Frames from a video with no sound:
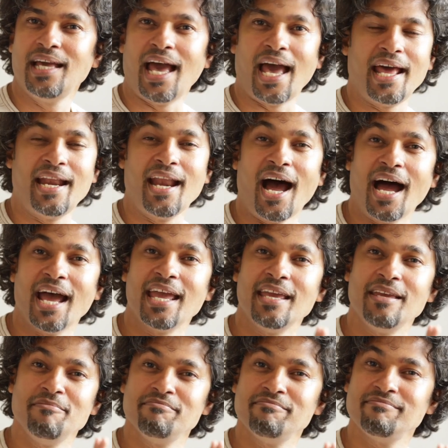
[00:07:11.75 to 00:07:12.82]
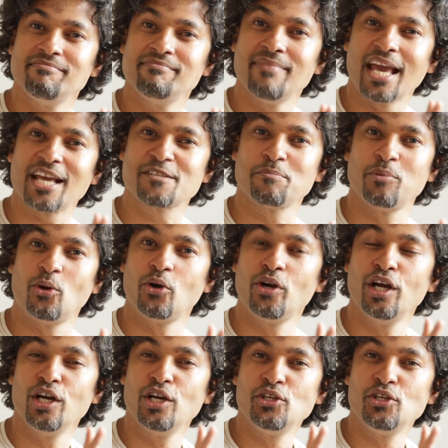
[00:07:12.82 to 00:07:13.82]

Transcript: And I explore